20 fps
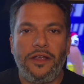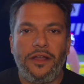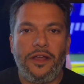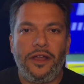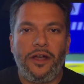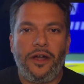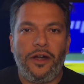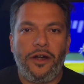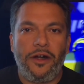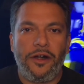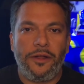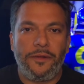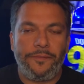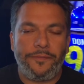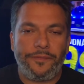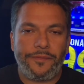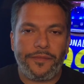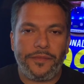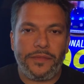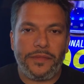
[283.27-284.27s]
hurt him.
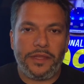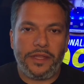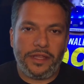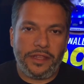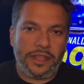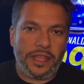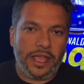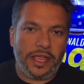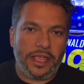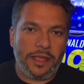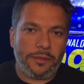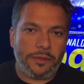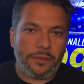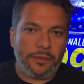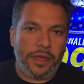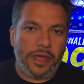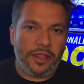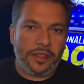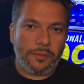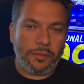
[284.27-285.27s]
That kept him
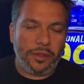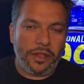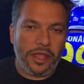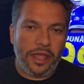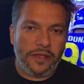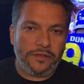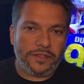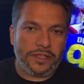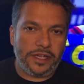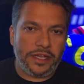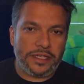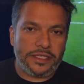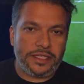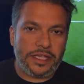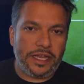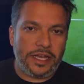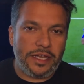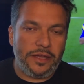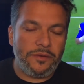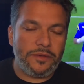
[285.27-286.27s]
out of the playoffs. Like I
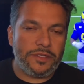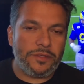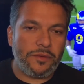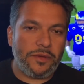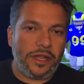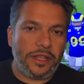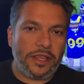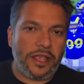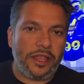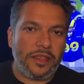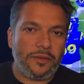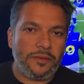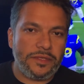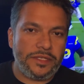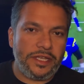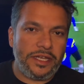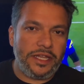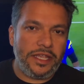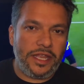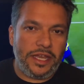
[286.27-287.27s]
said, he was the one I thought that was
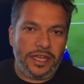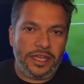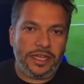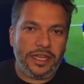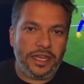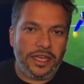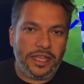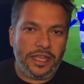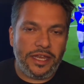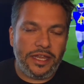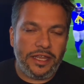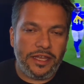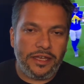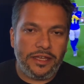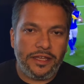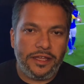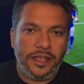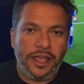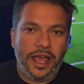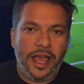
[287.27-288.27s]
going to get in. He didn't get in.
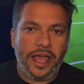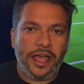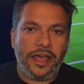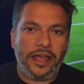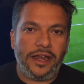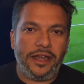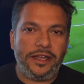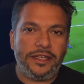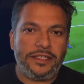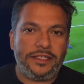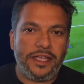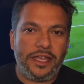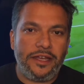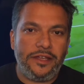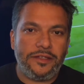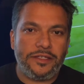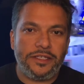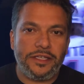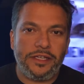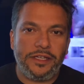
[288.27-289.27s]
I got in instead of you,
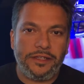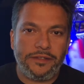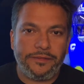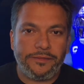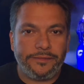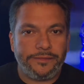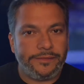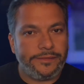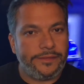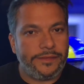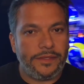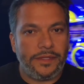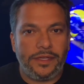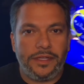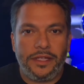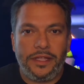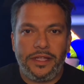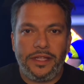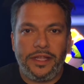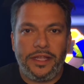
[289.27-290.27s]
son.
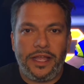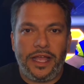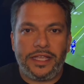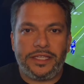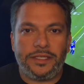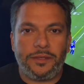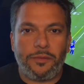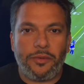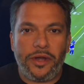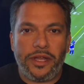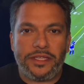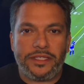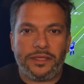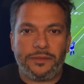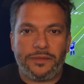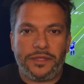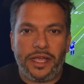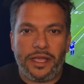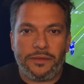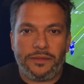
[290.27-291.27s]
That's the break
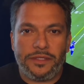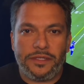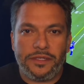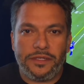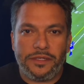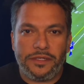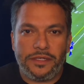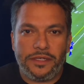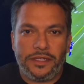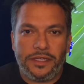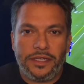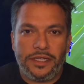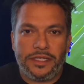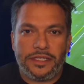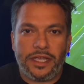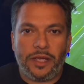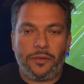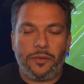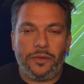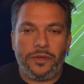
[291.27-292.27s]
sometimes, dude. It's
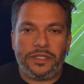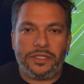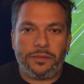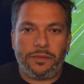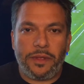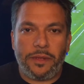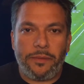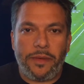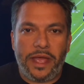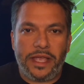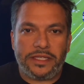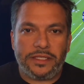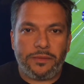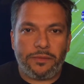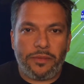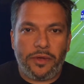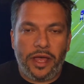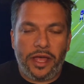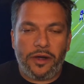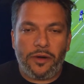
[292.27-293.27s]
like when we used to play
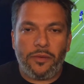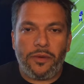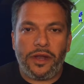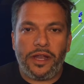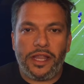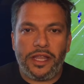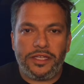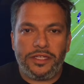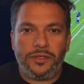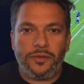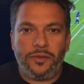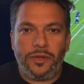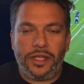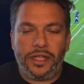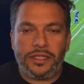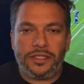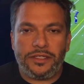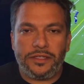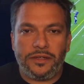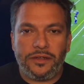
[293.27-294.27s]
basketball. I don't want to let you win,
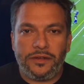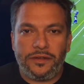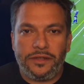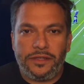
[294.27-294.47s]
so,